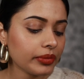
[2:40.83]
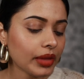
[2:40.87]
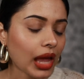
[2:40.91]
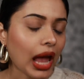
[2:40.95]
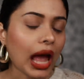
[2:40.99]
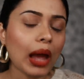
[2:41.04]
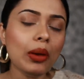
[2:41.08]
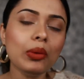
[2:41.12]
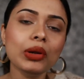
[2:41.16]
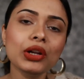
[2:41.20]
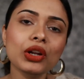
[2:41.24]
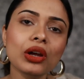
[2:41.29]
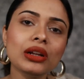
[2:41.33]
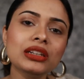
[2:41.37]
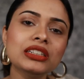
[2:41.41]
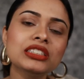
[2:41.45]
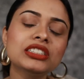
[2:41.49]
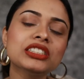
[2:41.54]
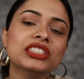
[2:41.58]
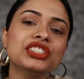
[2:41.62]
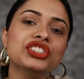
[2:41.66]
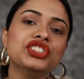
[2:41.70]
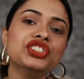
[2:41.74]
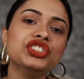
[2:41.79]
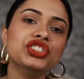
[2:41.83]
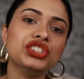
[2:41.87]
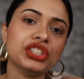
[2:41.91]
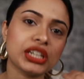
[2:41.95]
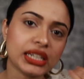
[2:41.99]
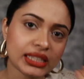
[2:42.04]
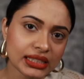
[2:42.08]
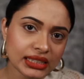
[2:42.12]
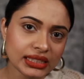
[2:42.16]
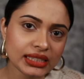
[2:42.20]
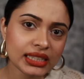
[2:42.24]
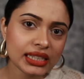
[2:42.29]
I will not
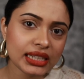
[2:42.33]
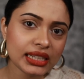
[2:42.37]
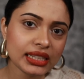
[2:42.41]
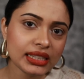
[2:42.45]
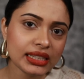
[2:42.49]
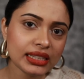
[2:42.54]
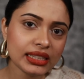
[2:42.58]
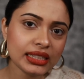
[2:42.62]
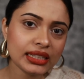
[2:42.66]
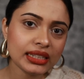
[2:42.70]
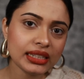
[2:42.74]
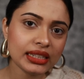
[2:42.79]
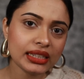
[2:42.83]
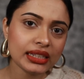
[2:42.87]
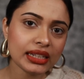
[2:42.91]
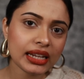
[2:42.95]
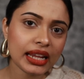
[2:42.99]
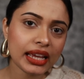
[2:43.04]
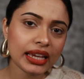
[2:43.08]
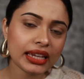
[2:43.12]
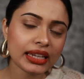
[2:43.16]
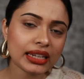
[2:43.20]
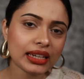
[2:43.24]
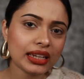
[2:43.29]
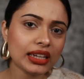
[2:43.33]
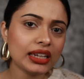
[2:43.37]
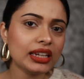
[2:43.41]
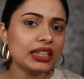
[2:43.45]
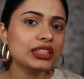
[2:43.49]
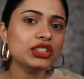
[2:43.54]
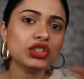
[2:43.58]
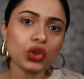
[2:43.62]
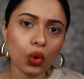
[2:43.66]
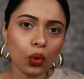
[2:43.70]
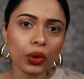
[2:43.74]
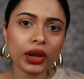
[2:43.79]
suggest it.
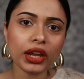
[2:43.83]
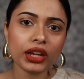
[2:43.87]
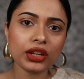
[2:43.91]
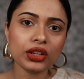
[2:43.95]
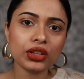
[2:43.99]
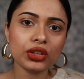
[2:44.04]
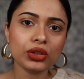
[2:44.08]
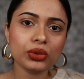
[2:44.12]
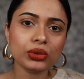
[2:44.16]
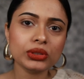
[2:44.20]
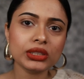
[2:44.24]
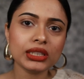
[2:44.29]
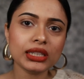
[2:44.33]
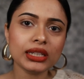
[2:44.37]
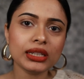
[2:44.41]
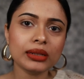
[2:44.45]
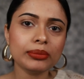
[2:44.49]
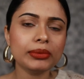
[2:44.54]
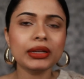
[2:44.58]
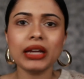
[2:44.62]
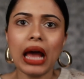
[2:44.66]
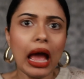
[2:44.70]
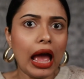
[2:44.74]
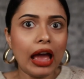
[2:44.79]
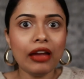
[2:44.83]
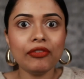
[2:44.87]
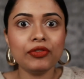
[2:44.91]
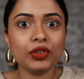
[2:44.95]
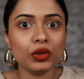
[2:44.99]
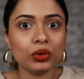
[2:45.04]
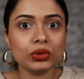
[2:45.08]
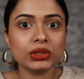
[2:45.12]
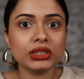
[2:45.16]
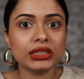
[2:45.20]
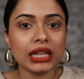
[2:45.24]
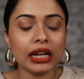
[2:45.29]
It's okay to use it. I've
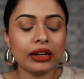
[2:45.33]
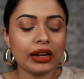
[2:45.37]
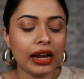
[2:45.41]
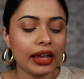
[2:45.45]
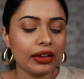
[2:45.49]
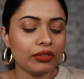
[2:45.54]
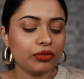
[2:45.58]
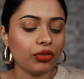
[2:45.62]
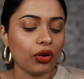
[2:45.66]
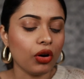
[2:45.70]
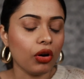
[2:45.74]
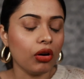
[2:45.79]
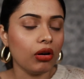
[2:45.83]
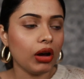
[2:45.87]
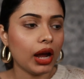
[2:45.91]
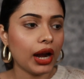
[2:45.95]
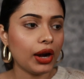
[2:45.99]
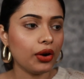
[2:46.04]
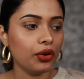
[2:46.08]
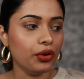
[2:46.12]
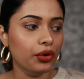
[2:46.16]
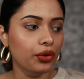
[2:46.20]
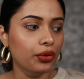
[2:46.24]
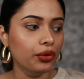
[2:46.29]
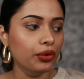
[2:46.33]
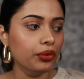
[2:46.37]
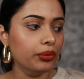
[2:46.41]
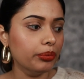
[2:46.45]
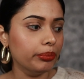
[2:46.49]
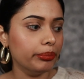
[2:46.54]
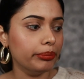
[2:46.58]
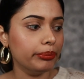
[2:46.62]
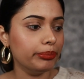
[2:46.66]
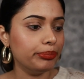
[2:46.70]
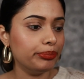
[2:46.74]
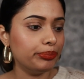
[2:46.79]
used that for, I don't know,
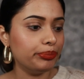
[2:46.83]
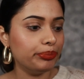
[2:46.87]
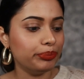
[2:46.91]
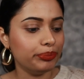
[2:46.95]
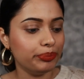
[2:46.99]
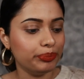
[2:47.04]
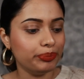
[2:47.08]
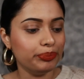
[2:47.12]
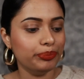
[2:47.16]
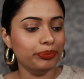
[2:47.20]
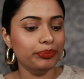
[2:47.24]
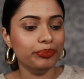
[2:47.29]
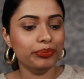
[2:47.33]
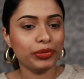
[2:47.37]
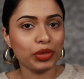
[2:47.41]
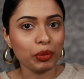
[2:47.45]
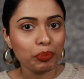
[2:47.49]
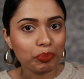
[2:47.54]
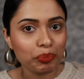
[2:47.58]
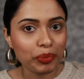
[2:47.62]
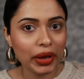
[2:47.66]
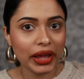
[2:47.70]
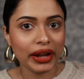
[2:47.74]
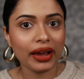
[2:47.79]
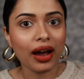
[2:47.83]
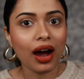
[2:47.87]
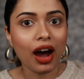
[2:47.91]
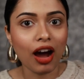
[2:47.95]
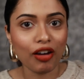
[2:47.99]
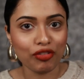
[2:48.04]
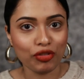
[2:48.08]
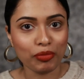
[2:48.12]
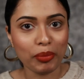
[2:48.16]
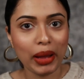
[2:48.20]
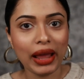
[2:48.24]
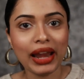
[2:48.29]
the better
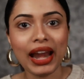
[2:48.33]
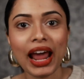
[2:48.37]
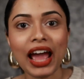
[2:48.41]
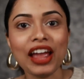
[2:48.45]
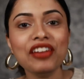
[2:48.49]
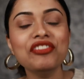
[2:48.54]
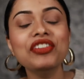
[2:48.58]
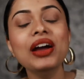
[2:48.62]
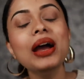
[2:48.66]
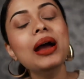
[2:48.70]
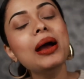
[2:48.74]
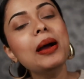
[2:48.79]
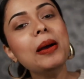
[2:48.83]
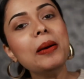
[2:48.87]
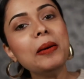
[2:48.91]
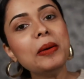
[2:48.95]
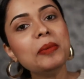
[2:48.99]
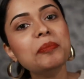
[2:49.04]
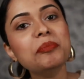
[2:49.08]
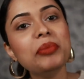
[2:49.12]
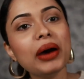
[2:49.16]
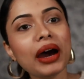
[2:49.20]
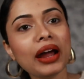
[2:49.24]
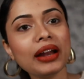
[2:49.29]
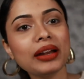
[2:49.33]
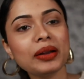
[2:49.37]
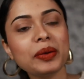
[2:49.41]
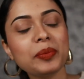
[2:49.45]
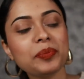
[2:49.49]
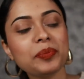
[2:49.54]
half of my life, but